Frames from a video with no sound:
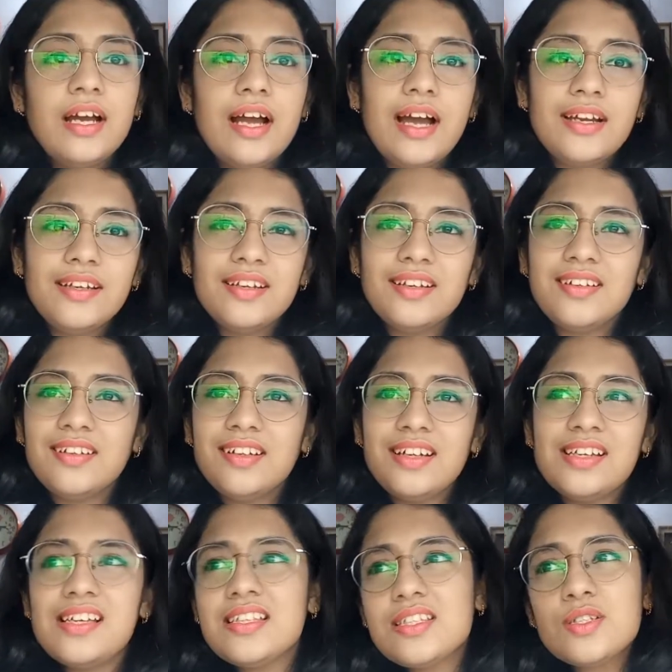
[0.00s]
And
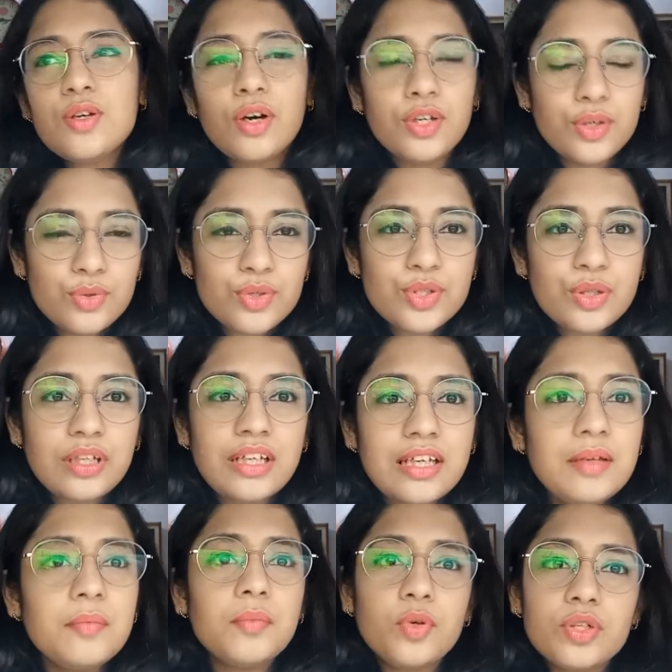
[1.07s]
it's not usually
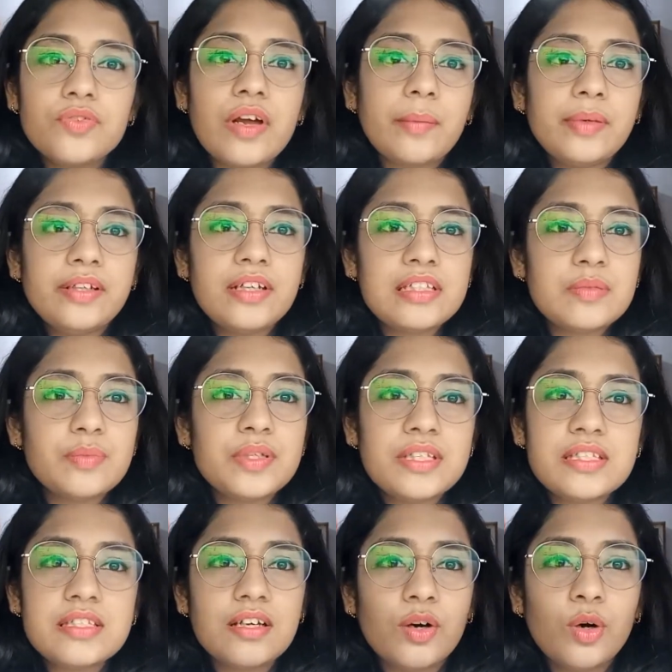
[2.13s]
most family
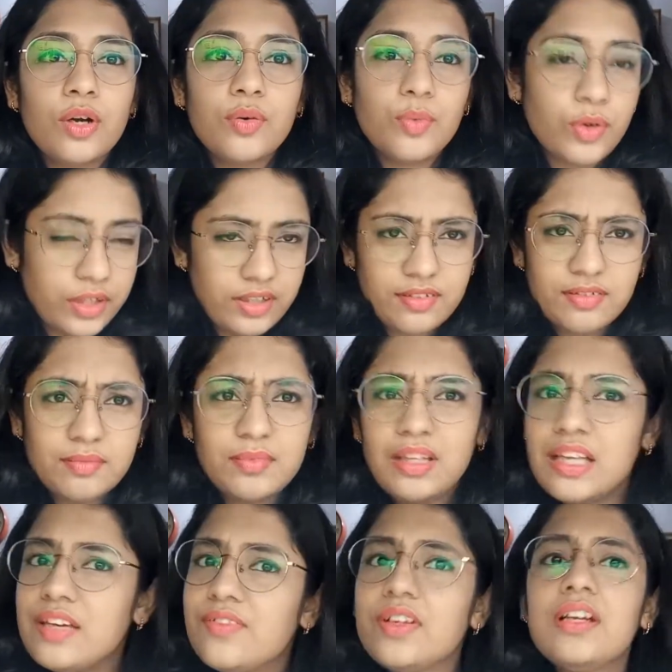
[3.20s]
recipes, or what,
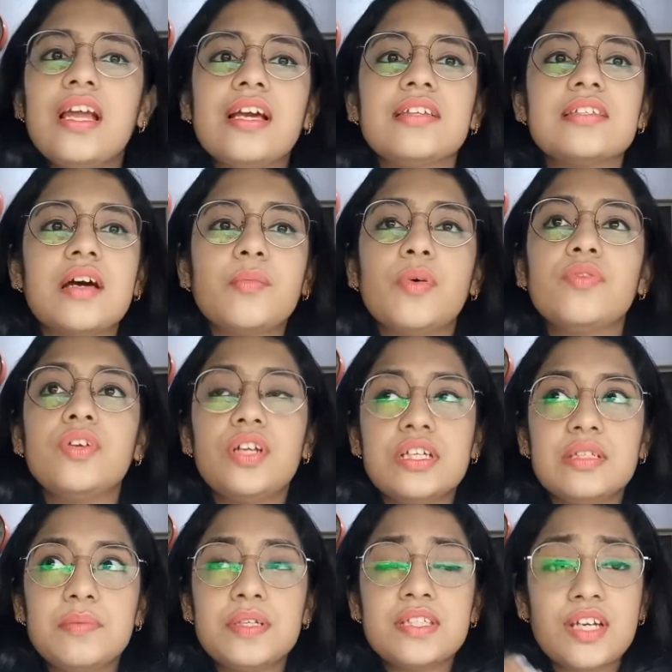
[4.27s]
even like some of the
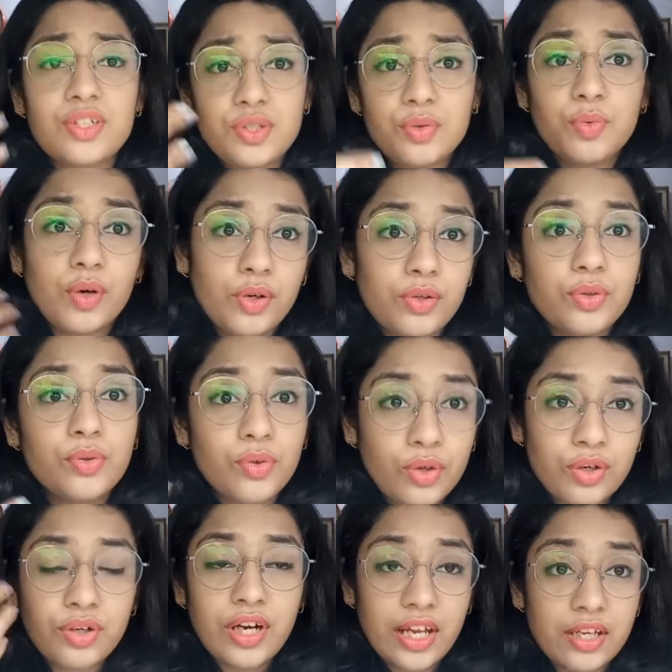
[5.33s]
recipes that you want to cook
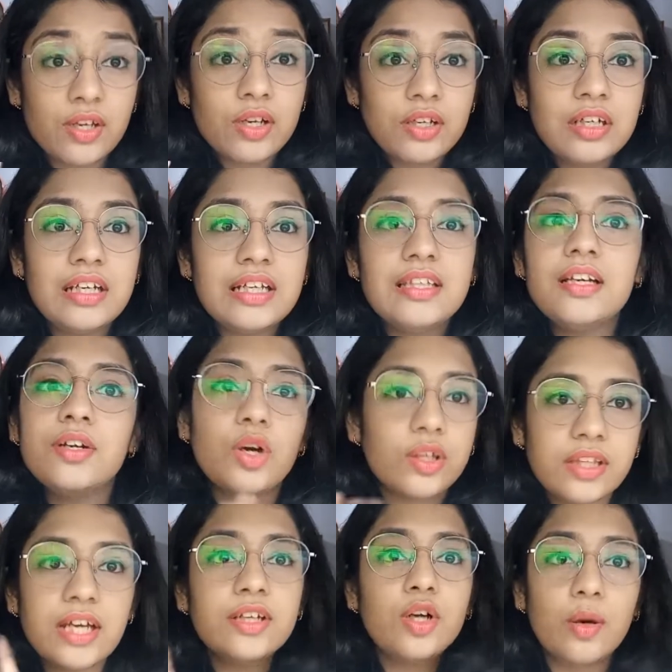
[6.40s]
regularly, they're not
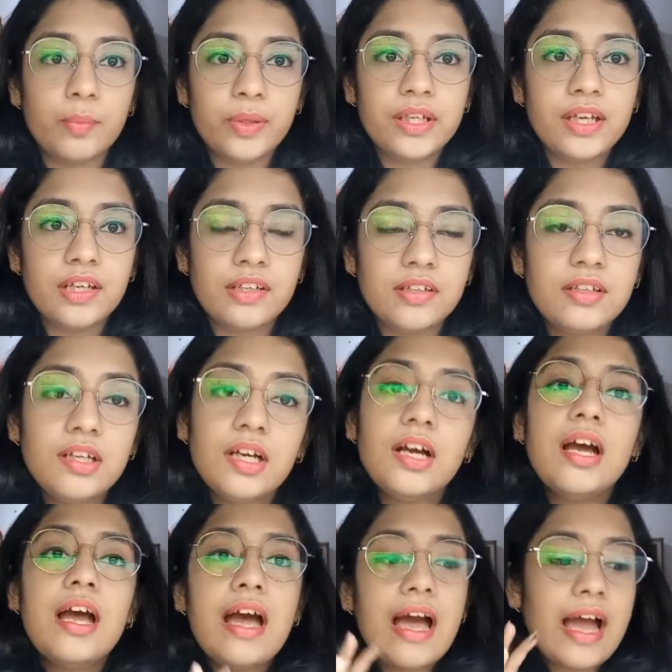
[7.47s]
that complicated,
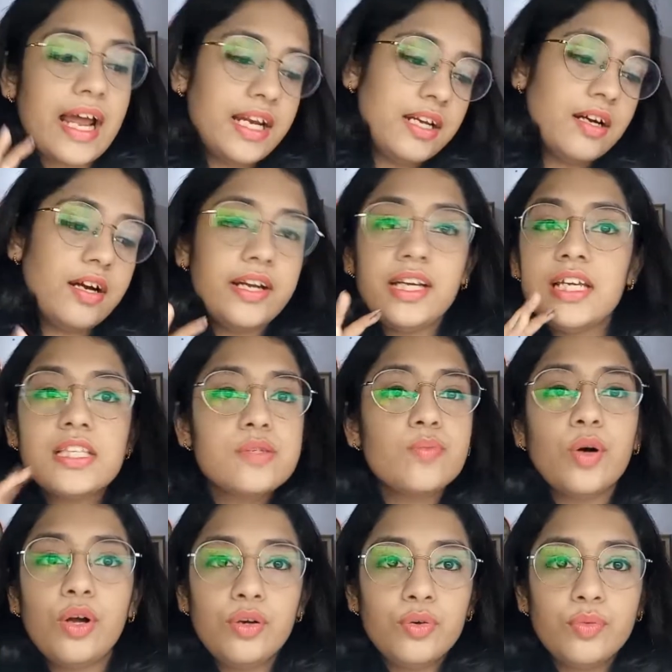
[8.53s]
and any
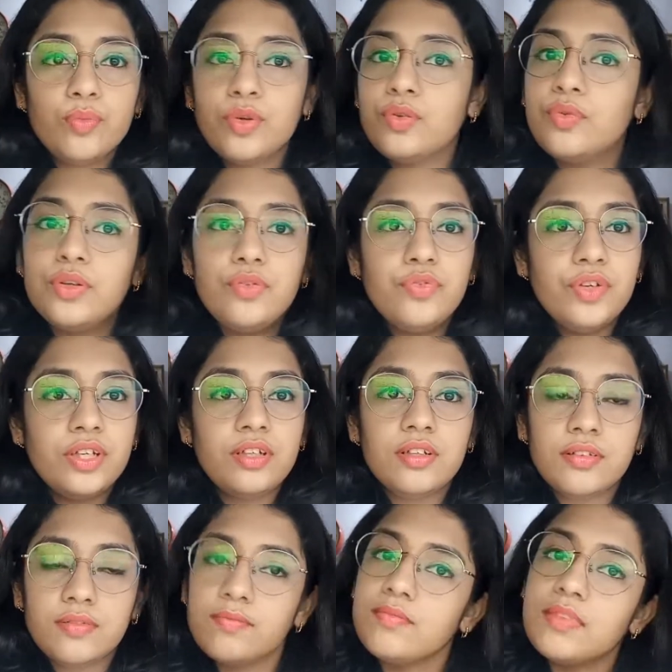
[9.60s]
small notebook would fit
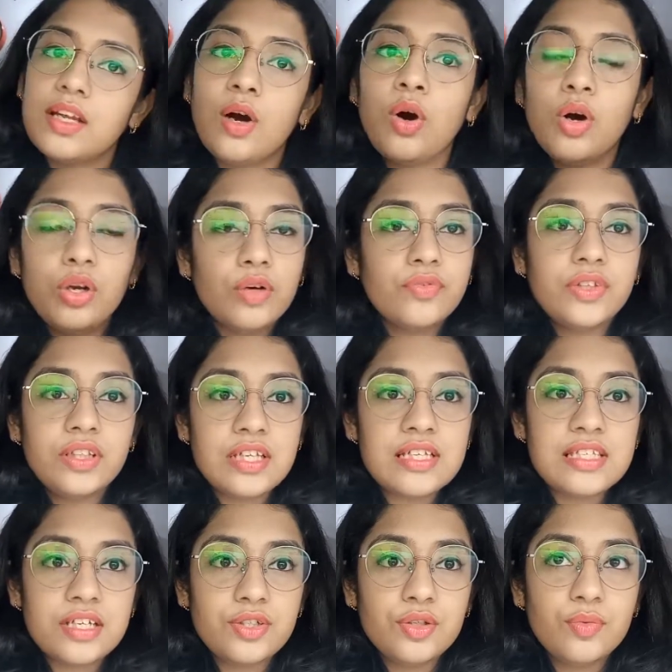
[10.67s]
all of the things
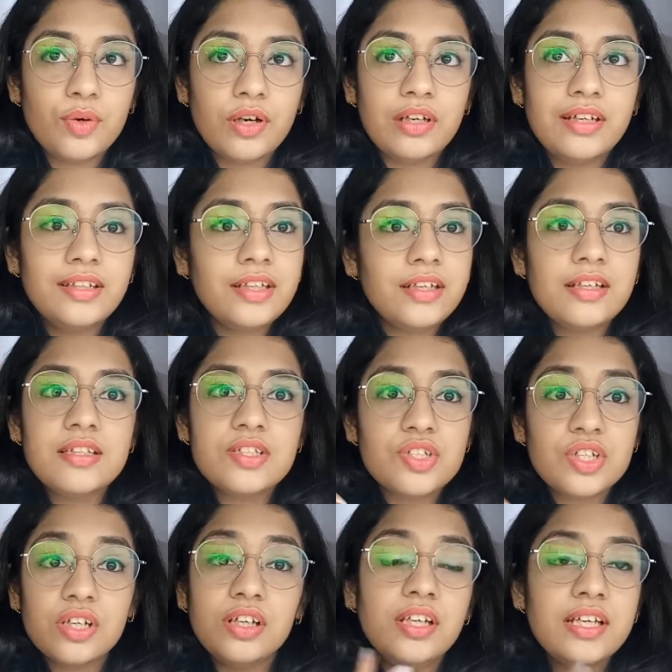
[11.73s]
that you wanted, and it's
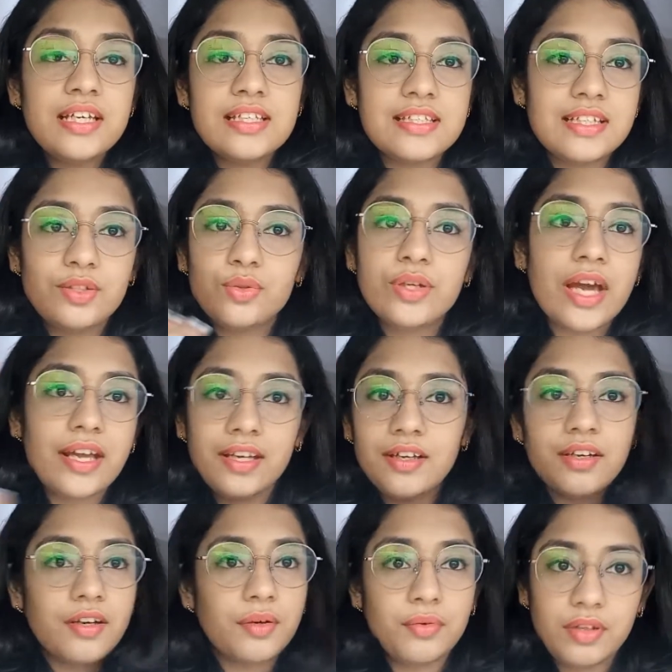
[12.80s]
really easy to carry
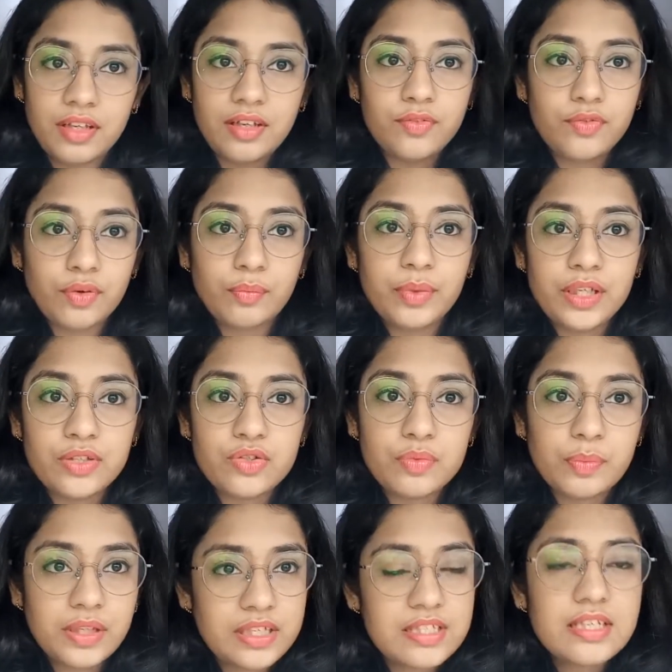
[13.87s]
around then from place to
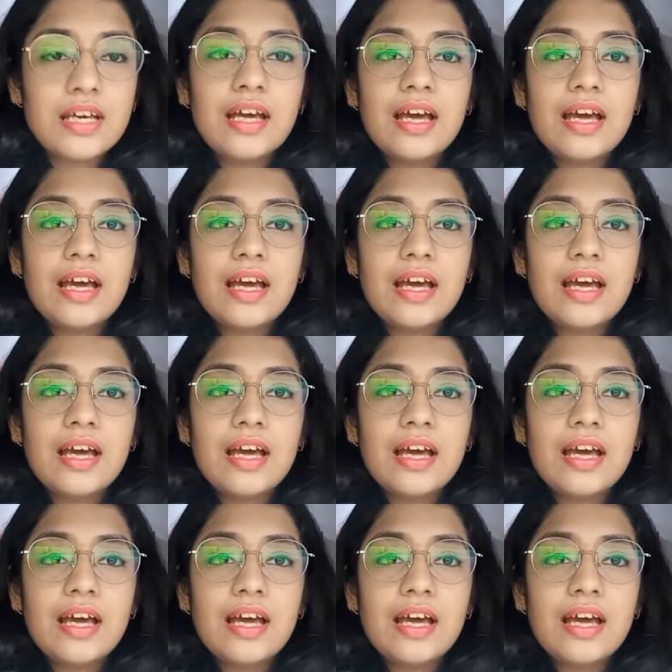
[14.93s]
place.